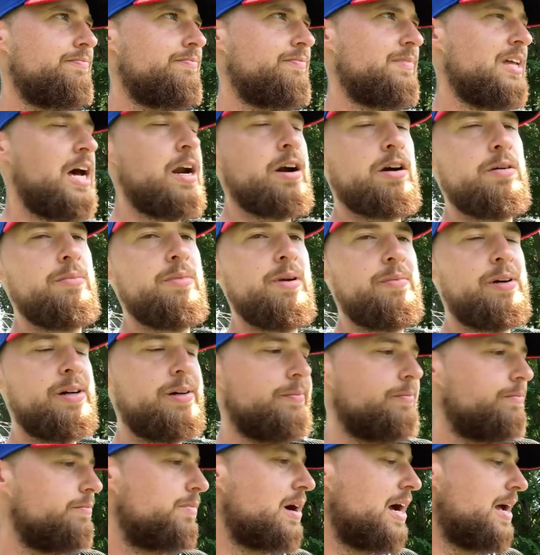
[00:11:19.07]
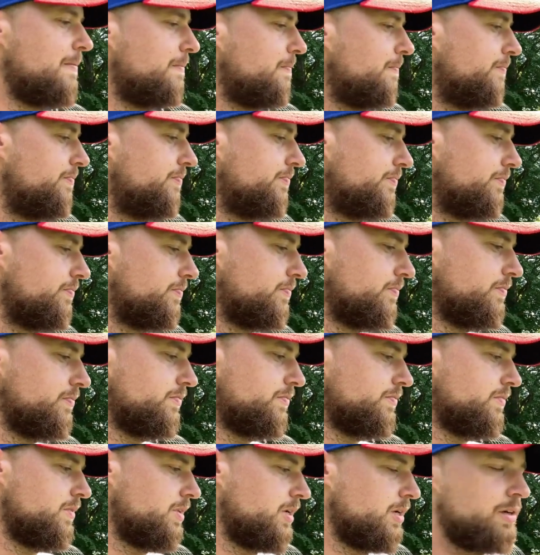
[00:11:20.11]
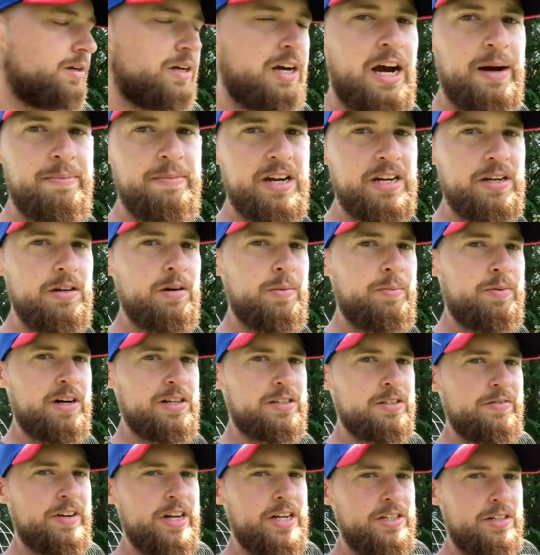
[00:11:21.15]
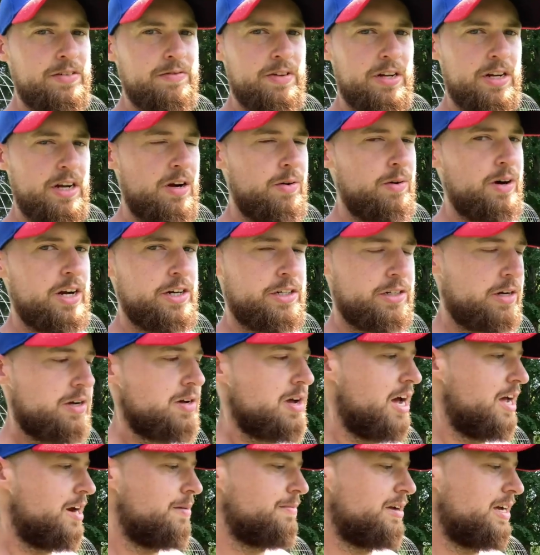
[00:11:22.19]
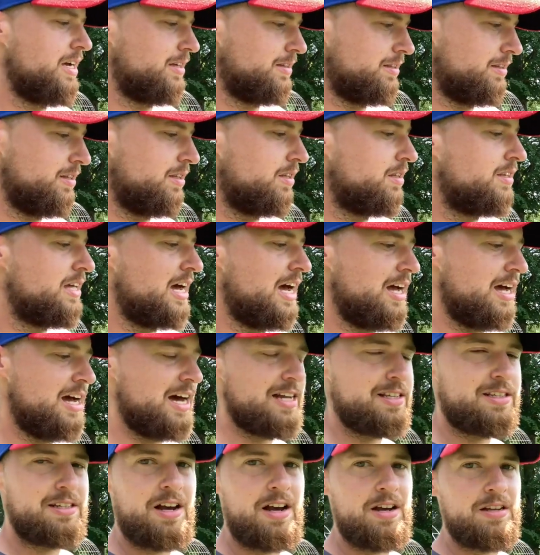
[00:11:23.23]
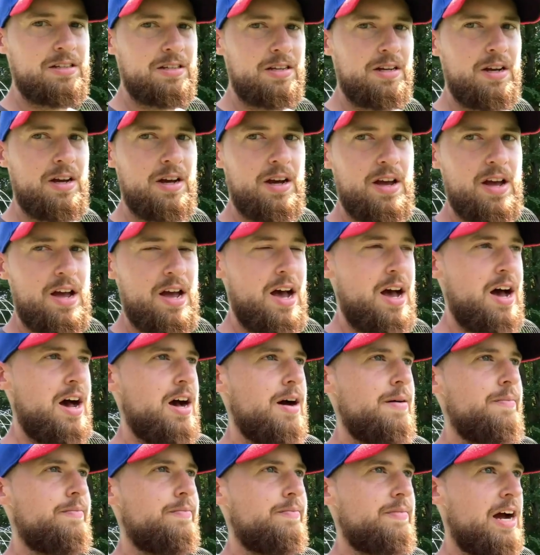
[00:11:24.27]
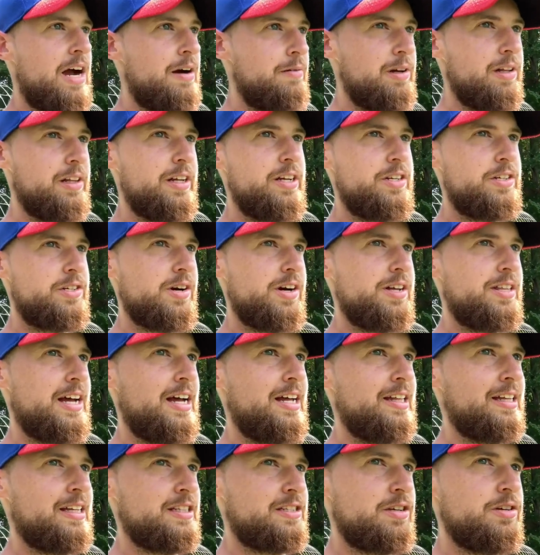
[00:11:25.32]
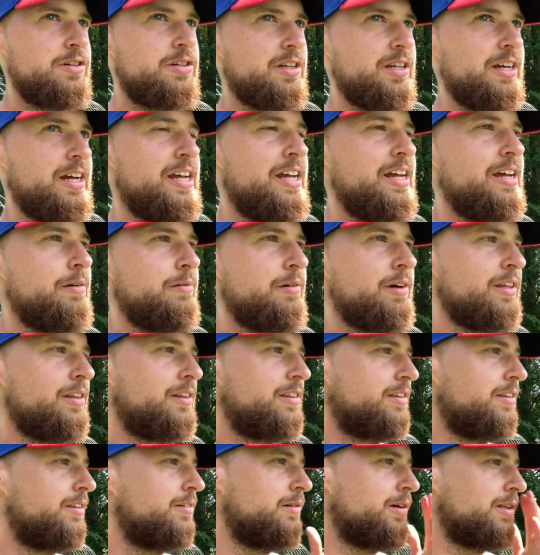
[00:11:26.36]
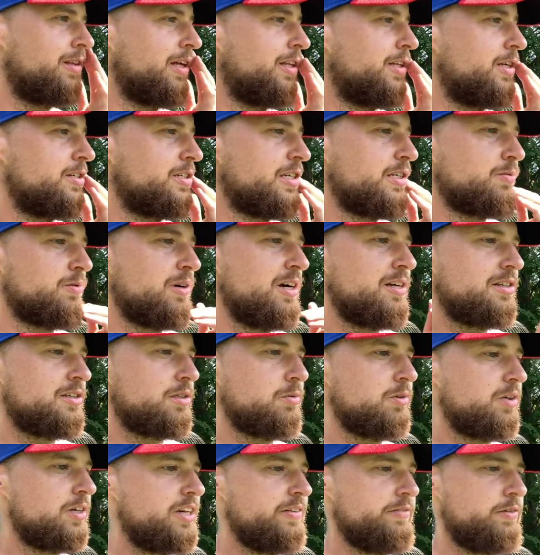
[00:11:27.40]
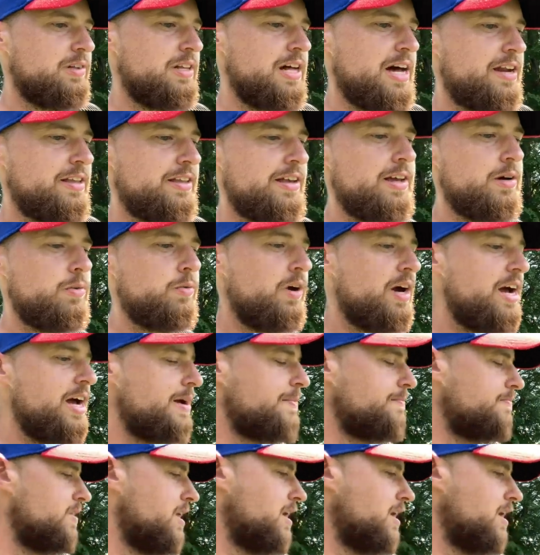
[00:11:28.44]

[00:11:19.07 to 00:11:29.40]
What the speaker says: I don't remember, but I may do a preservation video where I show you how to make that hot sauce. I really enjoy that. That's usually a hit with others as well, so we'll give a lot of that away.